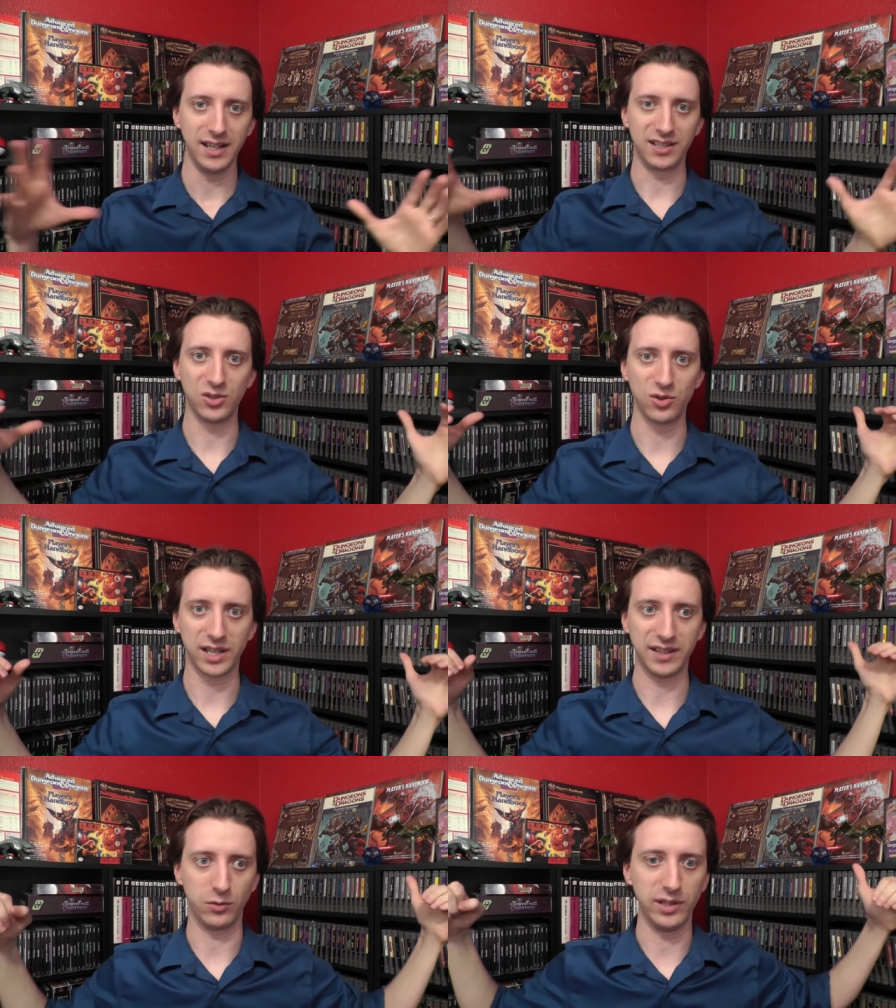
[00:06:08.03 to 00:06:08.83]
as soon as
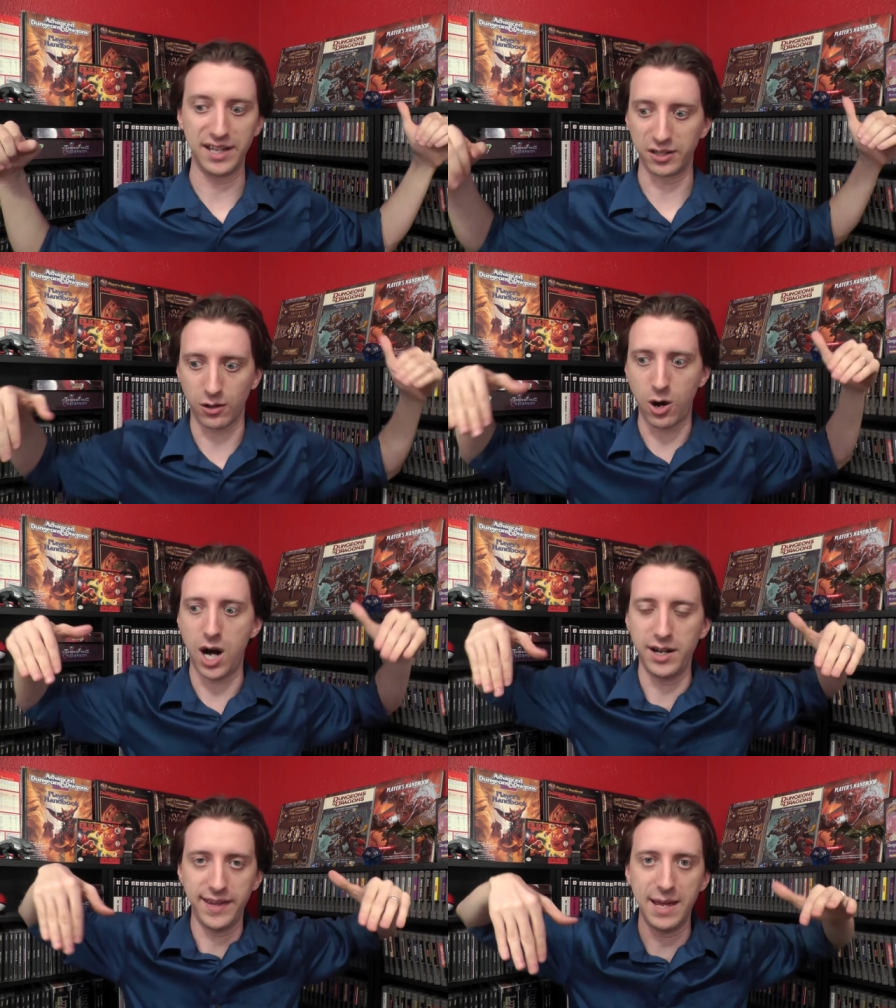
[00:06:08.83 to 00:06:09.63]
like they realize they're
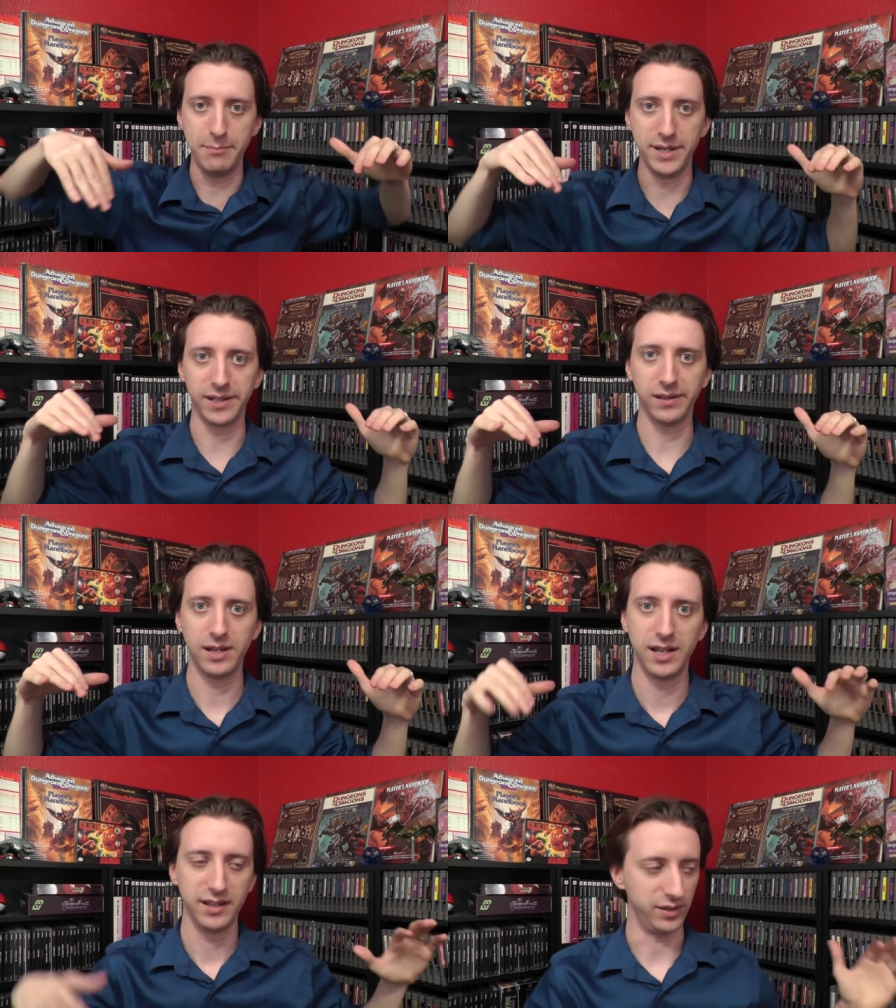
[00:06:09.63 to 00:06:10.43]
caught in that middle,